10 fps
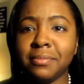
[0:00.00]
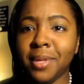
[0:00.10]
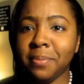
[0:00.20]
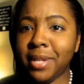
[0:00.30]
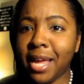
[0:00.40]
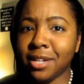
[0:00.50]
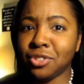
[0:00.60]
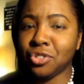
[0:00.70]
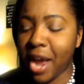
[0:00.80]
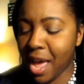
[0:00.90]
People
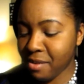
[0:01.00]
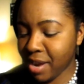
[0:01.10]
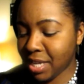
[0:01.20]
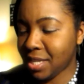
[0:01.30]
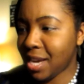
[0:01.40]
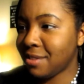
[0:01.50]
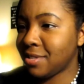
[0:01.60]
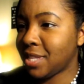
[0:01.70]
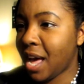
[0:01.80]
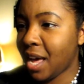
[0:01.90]
like drag racing
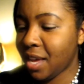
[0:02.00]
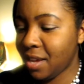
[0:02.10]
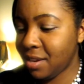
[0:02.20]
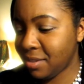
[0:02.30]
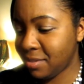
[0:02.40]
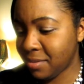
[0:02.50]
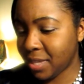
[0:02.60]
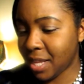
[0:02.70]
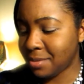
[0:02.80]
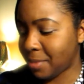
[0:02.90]
outside. I don't know what
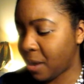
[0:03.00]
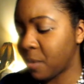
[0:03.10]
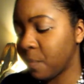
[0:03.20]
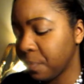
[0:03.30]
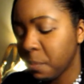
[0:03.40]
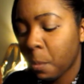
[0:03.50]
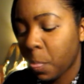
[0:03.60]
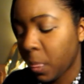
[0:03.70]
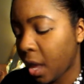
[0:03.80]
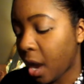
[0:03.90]
that's about.
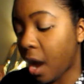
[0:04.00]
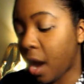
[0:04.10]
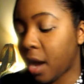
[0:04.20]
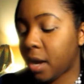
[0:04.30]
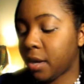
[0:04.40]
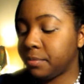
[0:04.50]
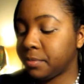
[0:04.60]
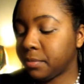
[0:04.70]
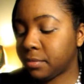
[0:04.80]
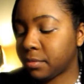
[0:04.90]
I
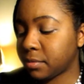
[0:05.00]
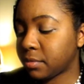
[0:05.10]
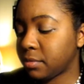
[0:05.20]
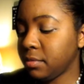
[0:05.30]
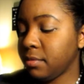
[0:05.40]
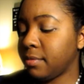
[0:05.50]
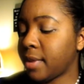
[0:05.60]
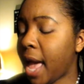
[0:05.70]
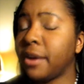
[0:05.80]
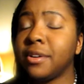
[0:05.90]

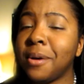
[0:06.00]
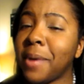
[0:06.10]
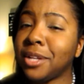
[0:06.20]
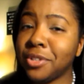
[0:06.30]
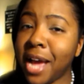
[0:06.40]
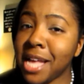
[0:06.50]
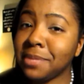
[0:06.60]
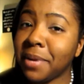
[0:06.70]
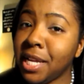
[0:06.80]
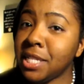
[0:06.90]
don't know about you
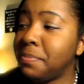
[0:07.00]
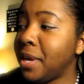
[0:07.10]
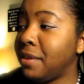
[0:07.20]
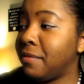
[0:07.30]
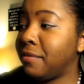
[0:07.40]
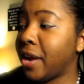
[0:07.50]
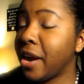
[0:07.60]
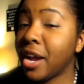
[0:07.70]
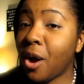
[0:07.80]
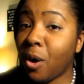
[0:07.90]
guys, but it's been
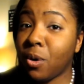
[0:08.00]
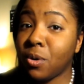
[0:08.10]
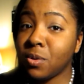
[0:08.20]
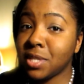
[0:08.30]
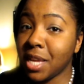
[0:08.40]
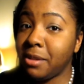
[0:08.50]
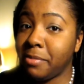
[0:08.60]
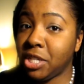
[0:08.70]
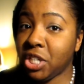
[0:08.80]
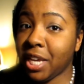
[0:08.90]
very cold in
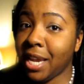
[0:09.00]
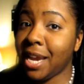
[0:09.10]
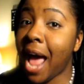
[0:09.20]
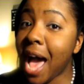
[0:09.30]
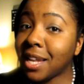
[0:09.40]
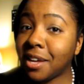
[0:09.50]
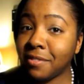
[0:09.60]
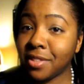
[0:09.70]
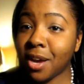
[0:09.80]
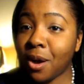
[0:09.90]
Michigan, and I
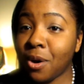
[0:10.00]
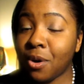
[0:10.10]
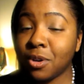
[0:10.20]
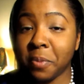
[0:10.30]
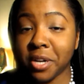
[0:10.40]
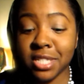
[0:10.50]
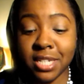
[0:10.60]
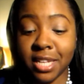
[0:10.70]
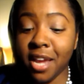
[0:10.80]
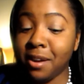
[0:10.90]
love the cold.
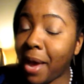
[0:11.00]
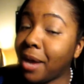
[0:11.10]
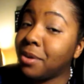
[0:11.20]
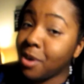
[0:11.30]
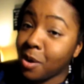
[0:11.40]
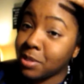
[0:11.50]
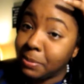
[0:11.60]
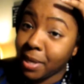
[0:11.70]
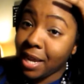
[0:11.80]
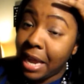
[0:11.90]
Personally, anybody who knows
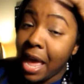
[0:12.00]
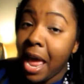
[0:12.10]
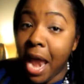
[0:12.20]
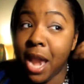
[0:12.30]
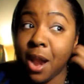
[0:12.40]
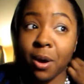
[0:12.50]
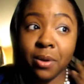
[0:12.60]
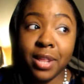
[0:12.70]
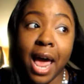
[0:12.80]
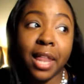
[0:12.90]
me
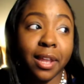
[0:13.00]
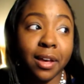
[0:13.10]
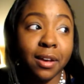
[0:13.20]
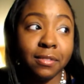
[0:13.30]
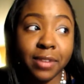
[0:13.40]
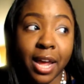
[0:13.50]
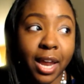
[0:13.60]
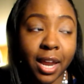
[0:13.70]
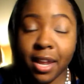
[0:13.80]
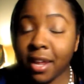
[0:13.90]
know that I love
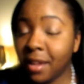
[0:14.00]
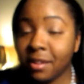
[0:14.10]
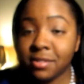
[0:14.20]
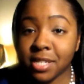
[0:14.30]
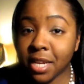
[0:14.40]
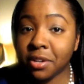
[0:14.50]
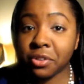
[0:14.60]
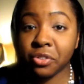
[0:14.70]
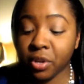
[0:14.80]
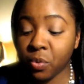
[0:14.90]
like
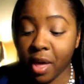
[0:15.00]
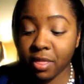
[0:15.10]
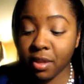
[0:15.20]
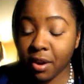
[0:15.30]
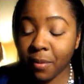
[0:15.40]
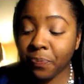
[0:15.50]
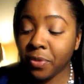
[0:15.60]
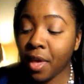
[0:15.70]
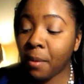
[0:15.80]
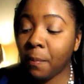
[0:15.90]
10-degree weather,
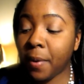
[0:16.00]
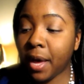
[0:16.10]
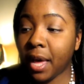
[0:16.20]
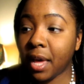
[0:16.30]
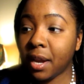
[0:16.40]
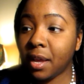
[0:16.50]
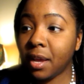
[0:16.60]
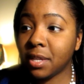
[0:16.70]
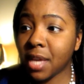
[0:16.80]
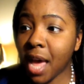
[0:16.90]
but
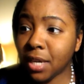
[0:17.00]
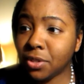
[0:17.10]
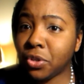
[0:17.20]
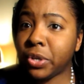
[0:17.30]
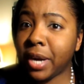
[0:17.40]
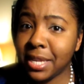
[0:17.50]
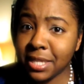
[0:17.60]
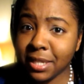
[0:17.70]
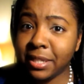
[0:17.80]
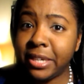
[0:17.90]
it's gotten
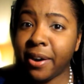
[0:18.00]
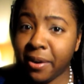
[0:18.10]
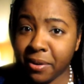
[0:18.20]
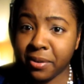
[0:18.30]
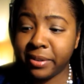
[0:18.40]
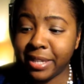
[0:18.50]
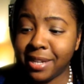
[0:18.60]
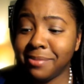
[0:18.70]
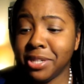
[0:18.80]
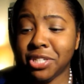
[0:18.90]
crazily cold
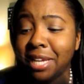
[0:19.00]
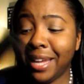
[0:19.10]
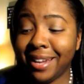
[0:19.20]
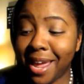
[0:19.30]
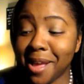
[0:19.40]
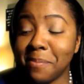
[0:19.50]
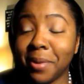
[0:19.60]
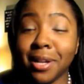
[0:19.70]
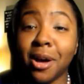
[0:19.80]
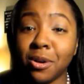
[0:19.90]
in Michigan, like
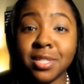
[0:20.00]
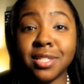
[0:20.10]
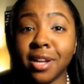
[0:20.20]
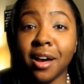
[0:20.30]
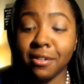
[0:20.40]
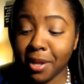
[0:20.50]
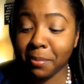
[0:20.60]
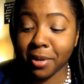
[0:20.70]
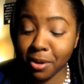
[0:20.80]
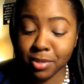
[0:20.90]
below stuff,
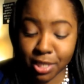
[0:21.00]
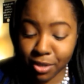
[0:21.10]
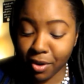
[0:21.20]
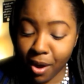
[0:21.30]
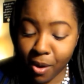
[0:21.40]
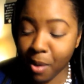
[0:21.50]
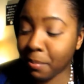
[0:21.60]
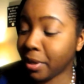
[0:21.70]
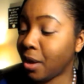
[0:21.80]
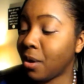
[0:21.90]
like below 0
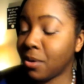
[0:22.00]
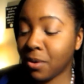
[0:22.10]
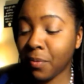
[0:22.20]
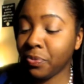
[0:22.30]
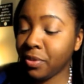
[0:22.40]
and below,